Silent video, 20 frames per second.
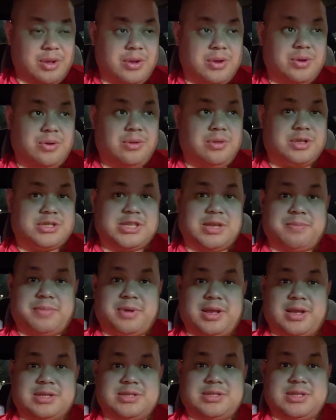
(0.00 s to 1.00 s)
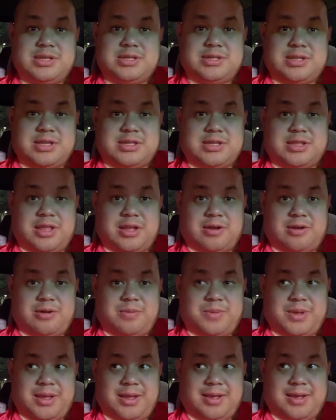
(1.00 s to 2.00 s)
who looks at my assistants and like, oh
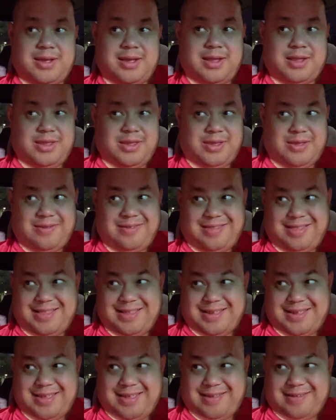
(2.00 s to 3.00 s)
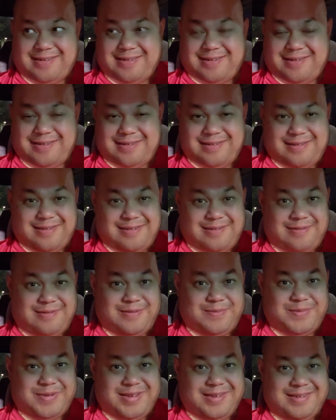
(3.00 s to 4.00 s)
my god, you like her, oh
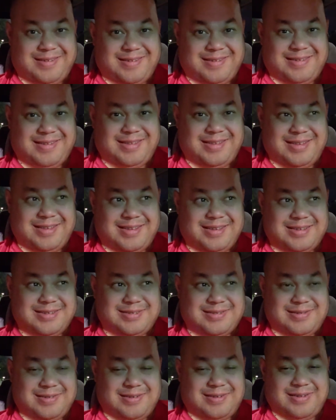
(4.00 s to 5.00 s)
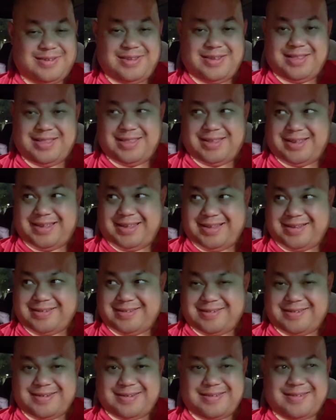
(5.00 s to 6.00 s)
my goodness, oh, you like
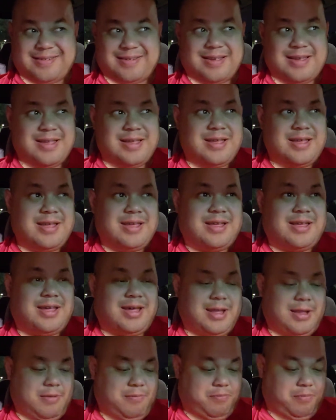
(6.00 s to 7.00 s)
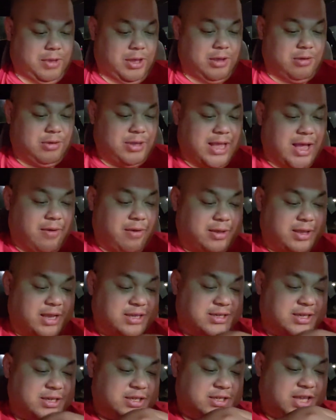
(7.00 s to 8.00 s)
her. And you know,
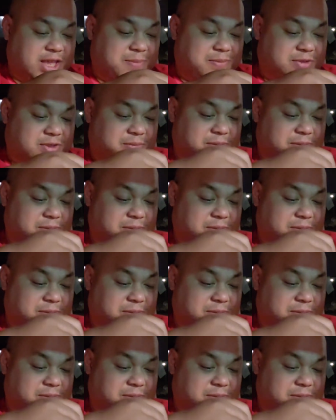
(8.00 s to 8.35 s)
nowadays I just keep it to